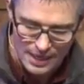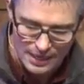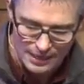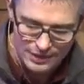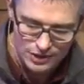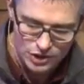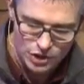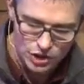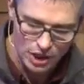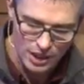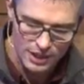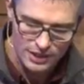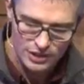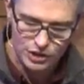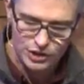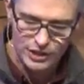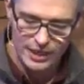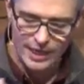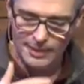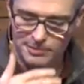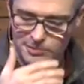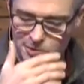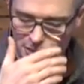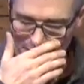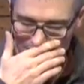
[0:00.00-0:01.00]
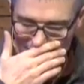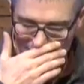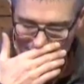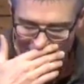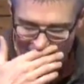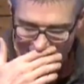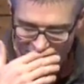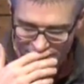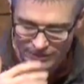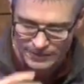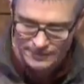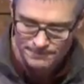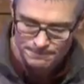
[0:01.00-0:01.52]
In John chapter
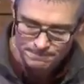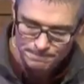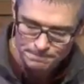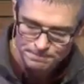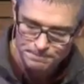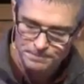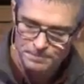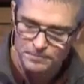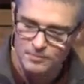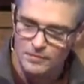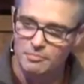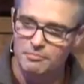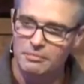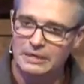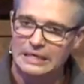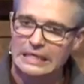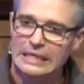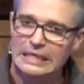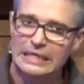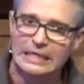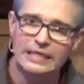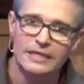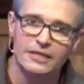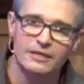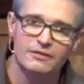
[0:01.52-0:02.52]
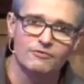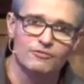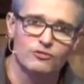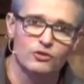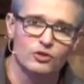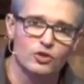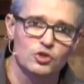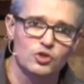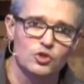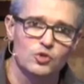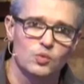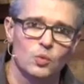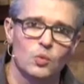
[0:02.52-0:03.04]
11, beginning at
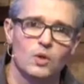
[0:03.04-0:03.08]
verse